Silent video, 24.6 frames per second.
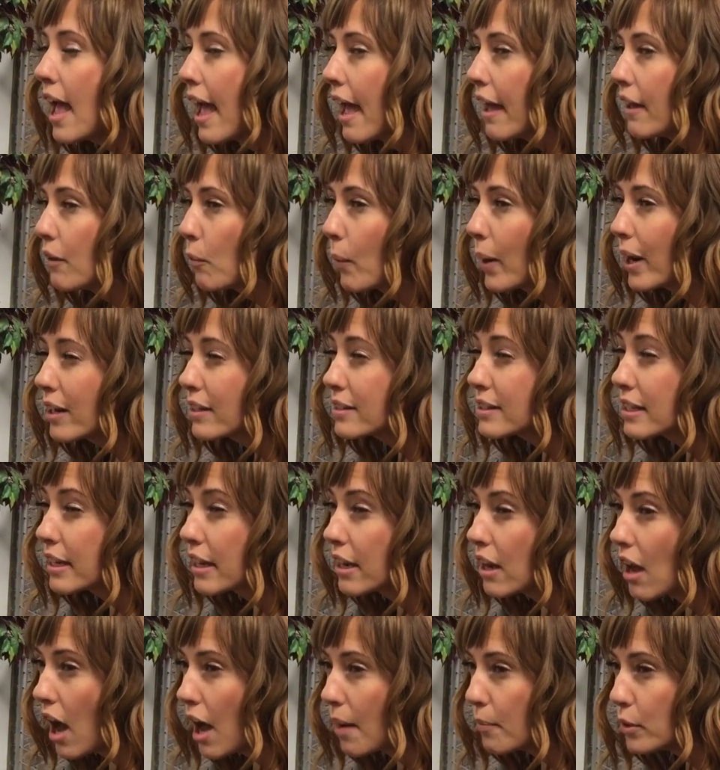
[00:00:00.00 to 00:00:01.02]
And where is it
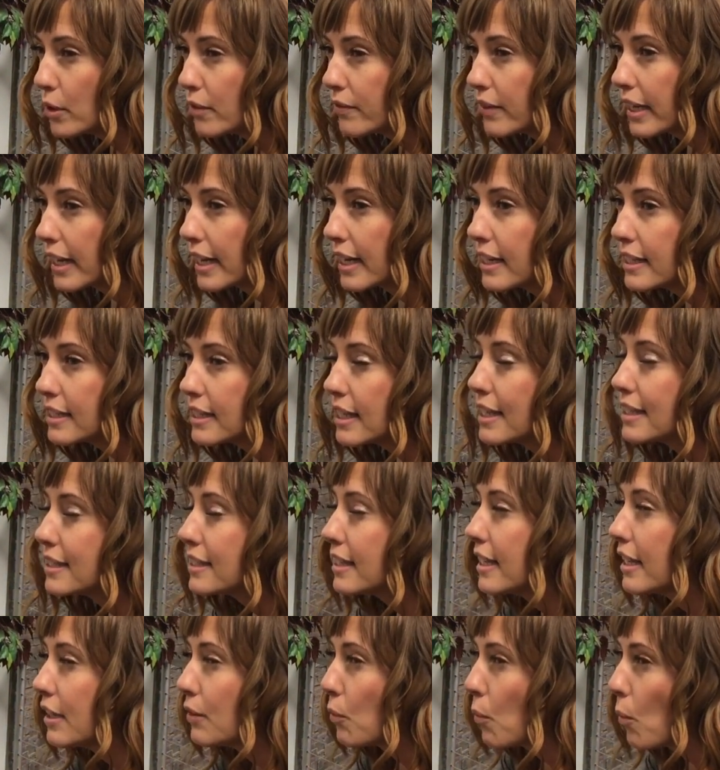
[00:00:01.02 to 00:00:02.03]
not moving? Is
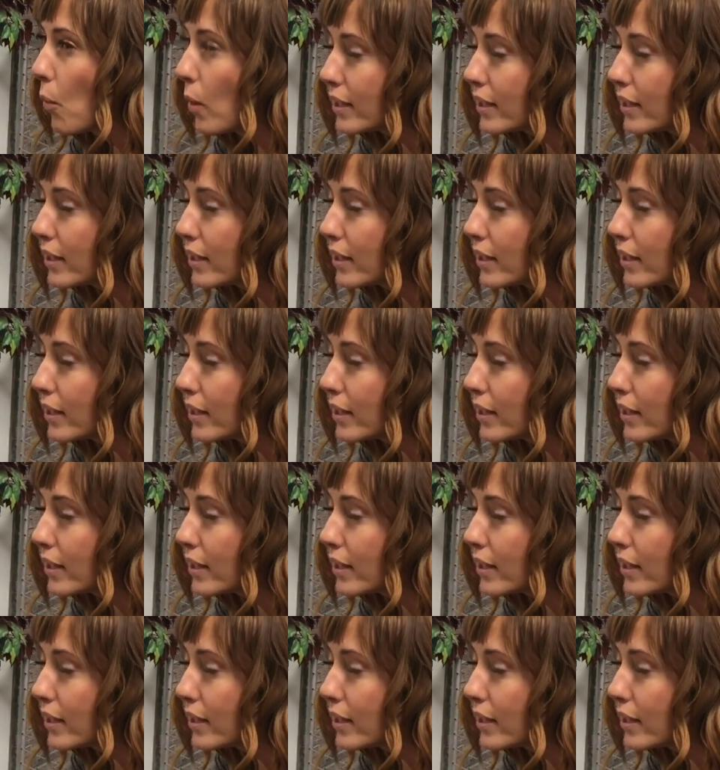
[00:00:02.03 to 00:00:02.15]
it in